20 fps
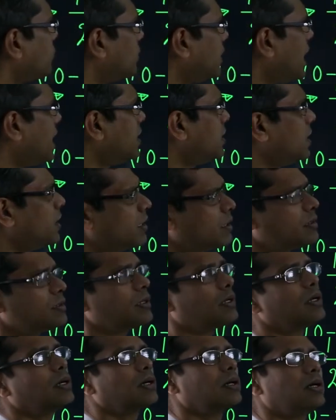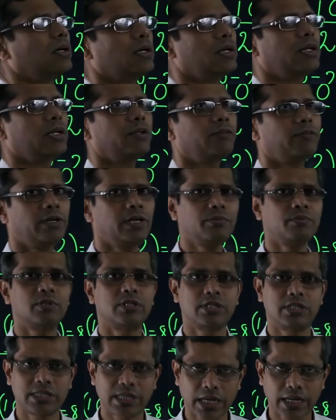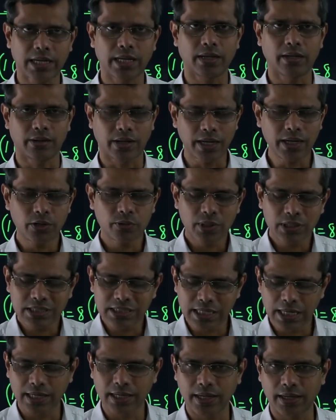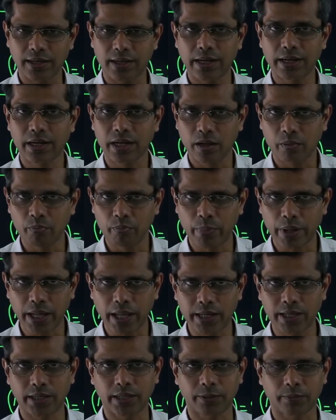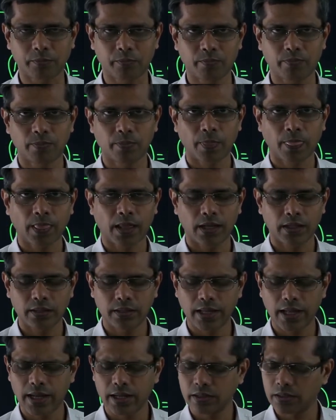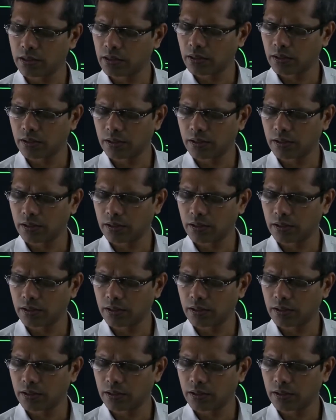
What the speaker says: so that is in a way checking, right? You are checking and comparing that